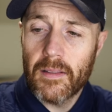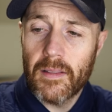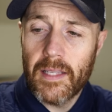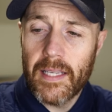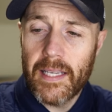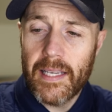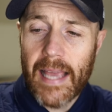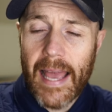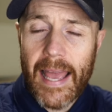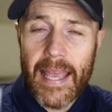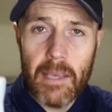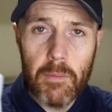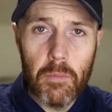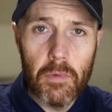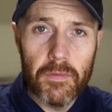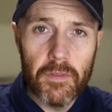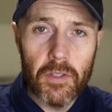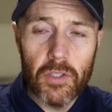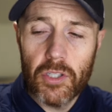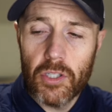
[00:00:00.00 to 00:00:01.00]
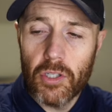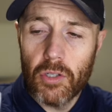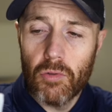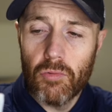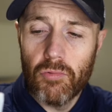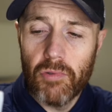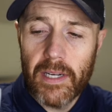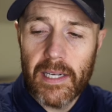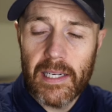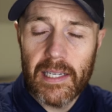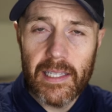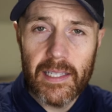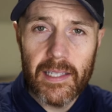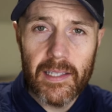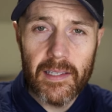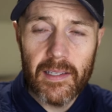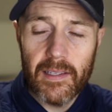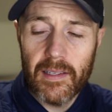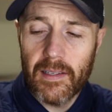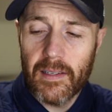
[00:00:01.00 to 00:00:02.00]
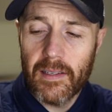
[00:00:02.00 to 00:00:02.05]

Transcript: the aim of the shoe really